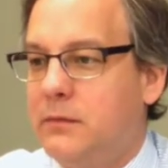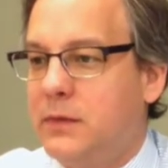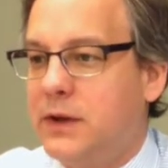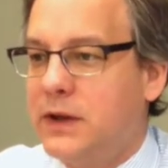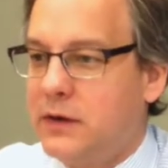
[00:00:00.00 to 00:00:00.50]

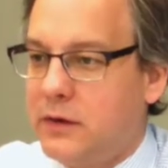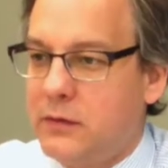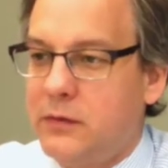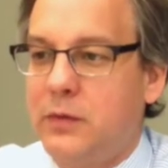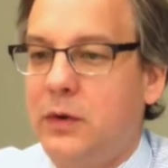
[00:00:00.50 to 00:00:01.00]
that there are
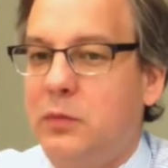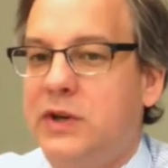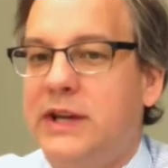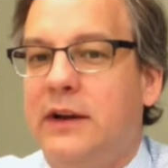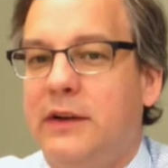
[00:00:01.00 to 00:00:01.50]
real
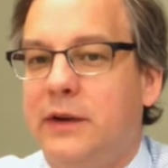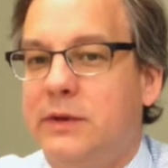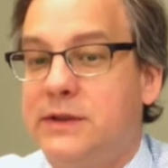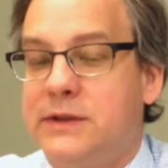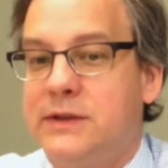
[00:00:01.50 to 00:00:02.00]
mortality
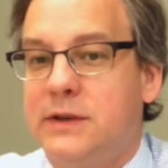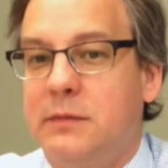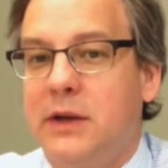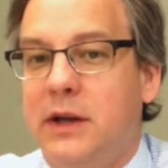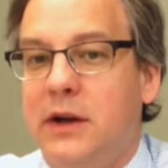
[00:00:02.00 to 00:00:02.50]
risks to
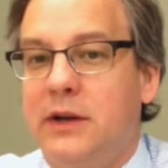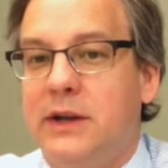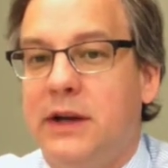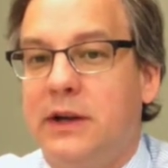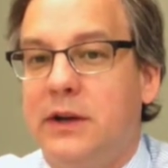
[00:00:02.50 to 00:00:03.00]
being
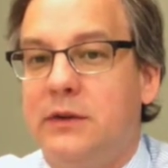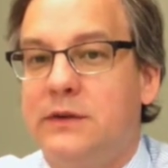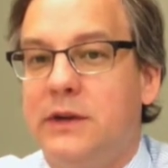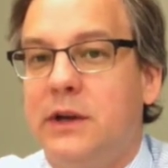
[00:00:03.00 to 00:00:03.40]
undiagnosed.